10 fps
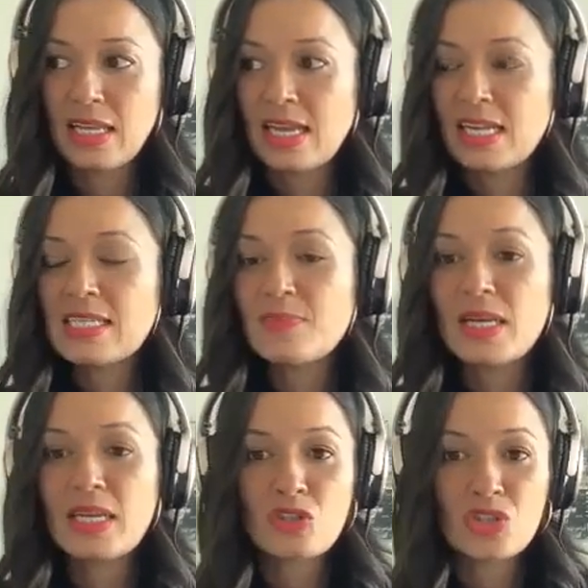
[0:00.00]
it has
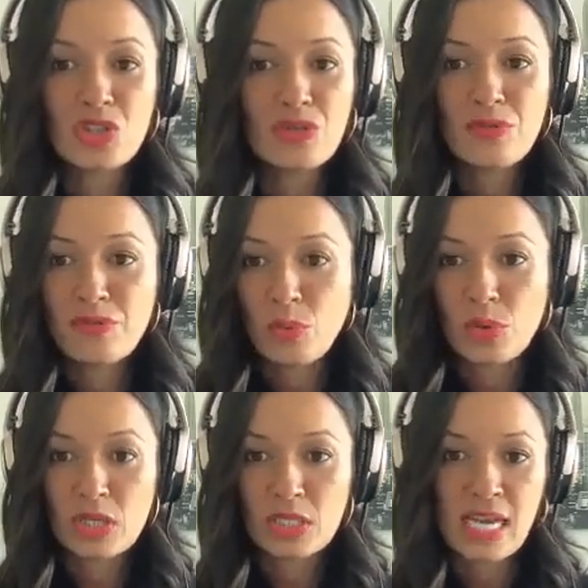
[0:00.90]
been 2,
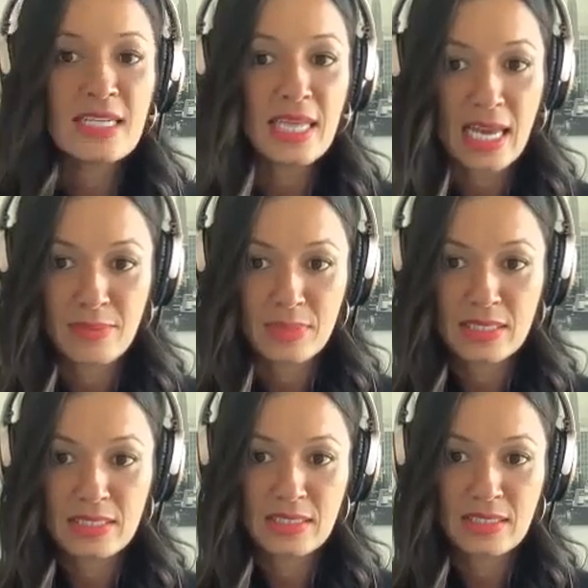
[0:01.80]
4, 10
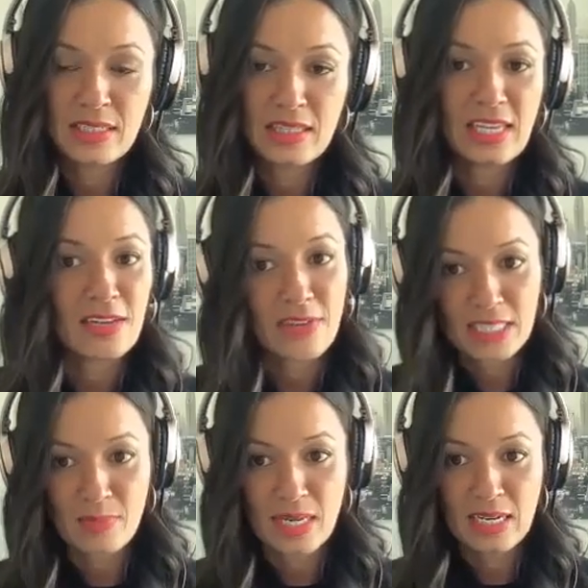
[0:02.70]
times the
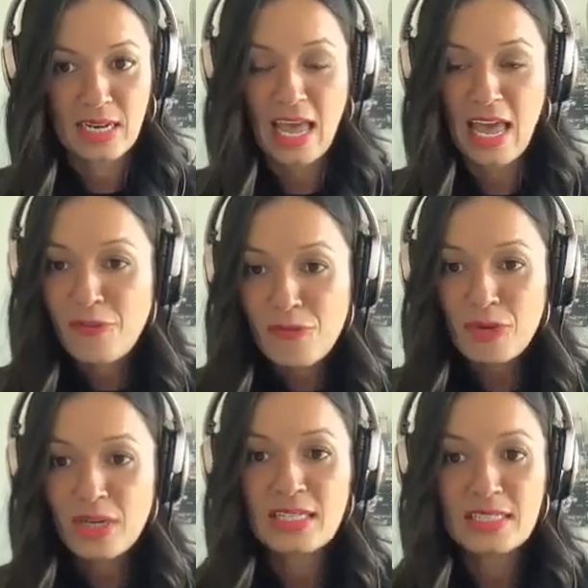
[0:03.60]
investment.
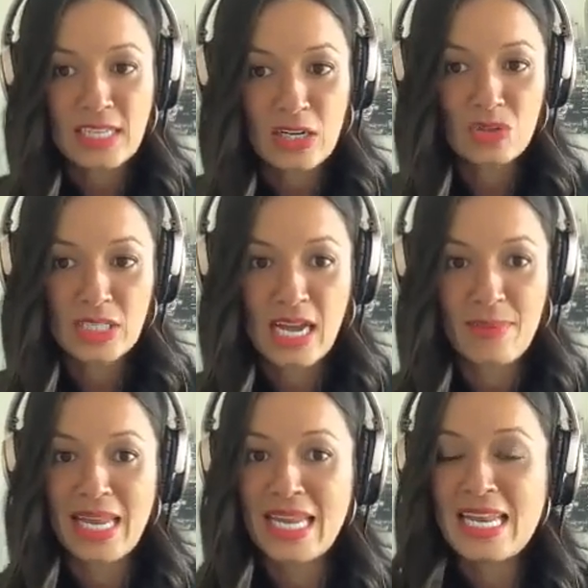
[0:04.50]
Every single time,
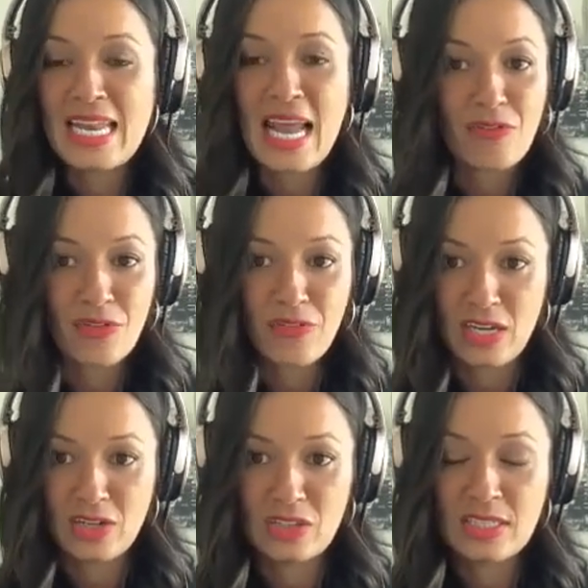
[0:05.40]
it never
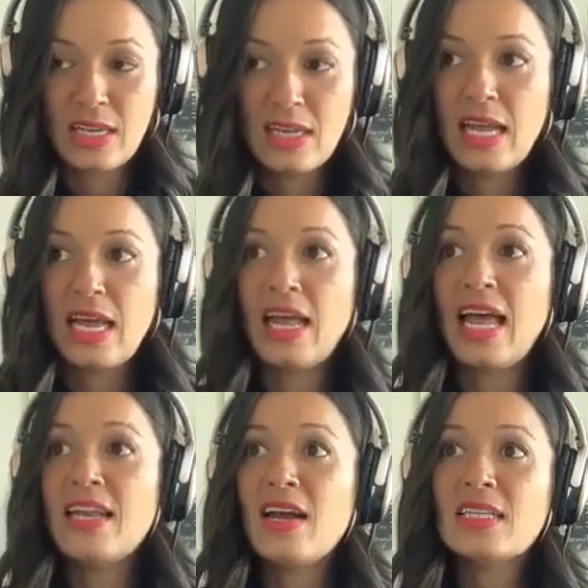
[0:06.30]
fails.
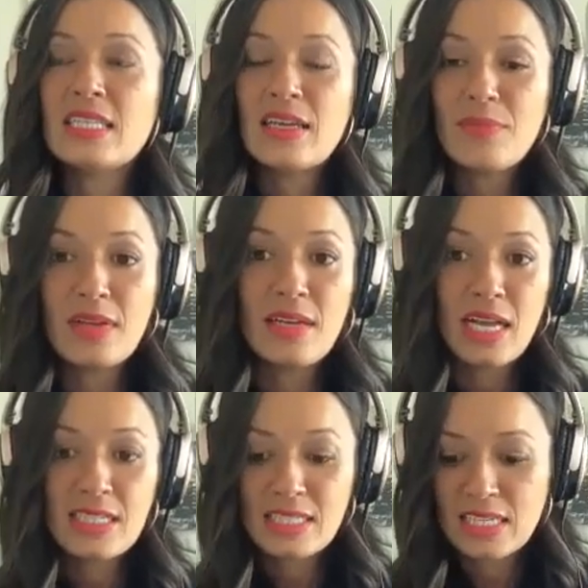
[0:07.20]
And not
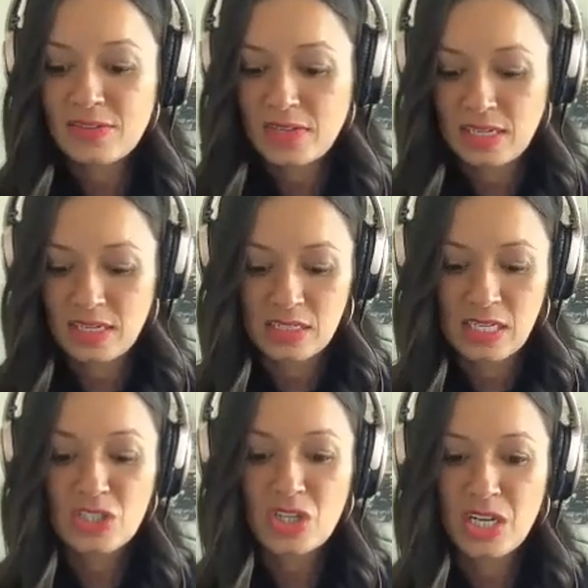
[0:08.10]
to even
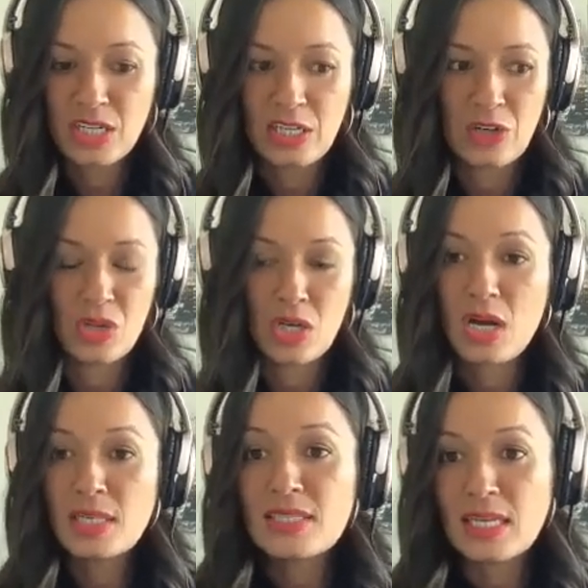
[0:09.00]
touch on, the
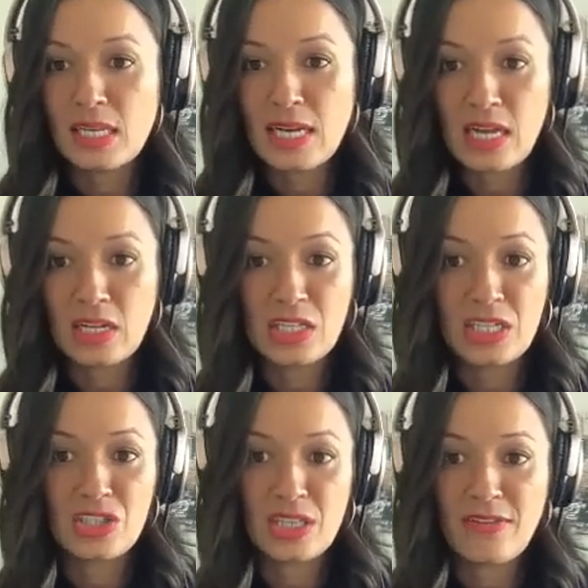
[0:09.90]
content and the
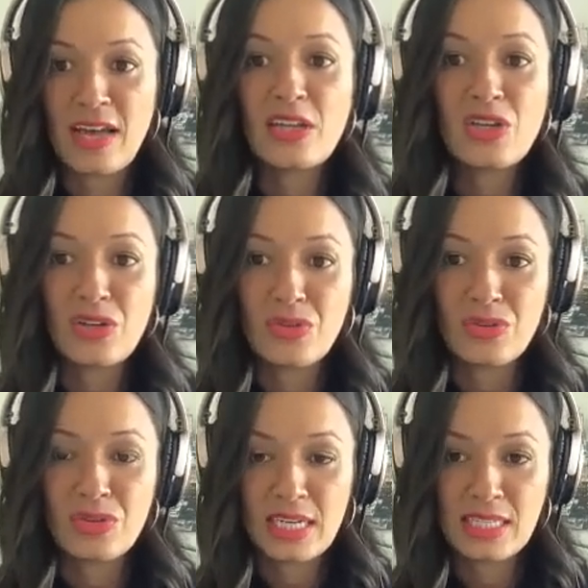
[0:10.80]
knowledge and the value
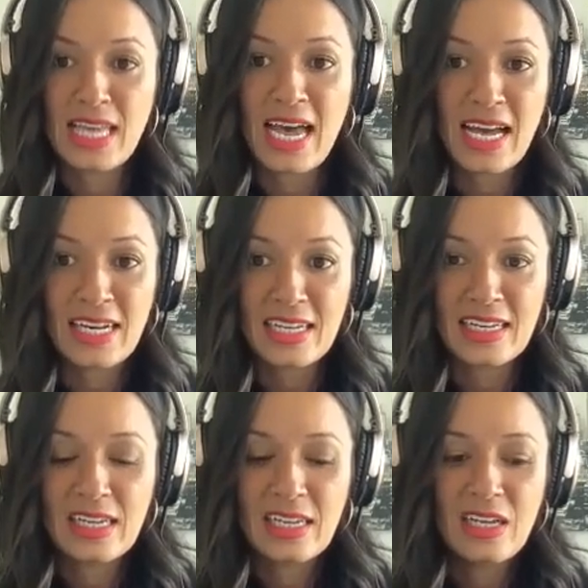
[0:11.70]
that it's added,